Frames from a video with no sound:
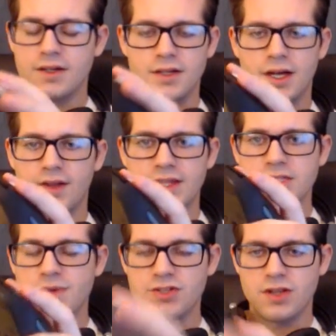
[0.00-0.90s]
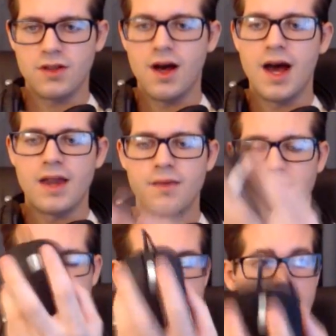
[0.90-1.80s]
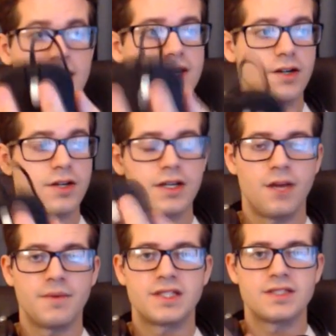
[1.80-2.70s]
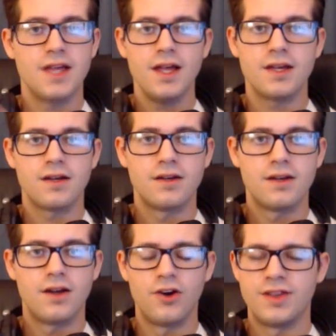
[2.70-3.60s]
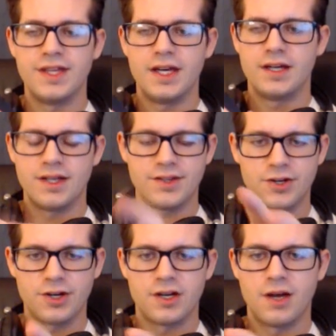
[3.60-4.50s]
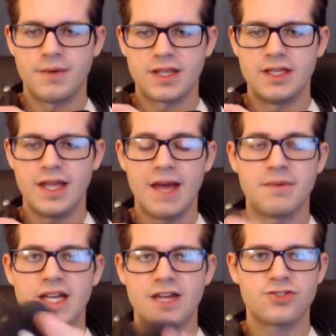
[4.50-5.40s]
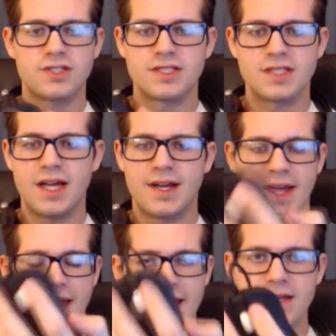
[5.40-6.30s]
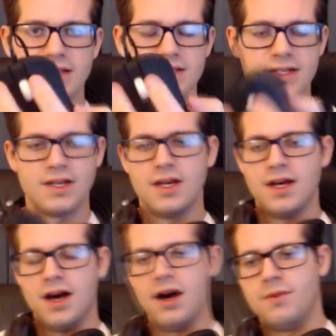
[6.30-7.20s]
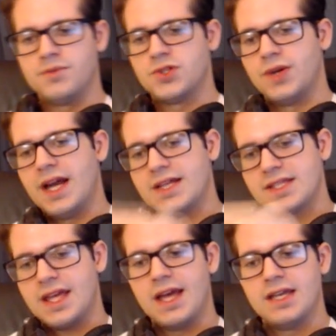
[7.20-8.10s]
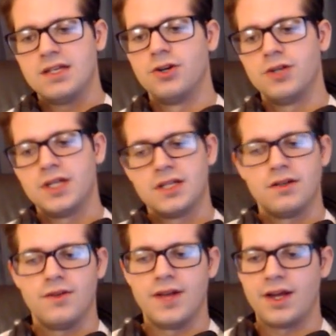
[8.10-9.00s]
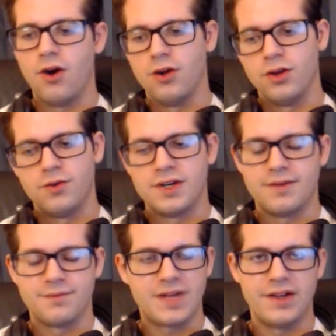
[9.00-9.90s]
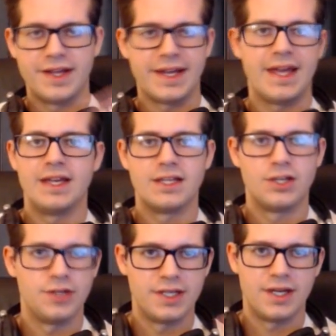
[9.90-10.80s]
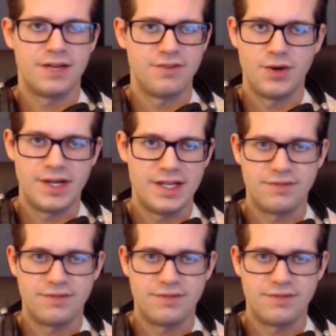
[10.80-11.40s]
I like this mouse a lot, but I hate the ergonomic design. Or not the ergonomic, the ambidextrous design. I hate it. So it has the candy coating like all over. I'm calling it candy coating. I have no idea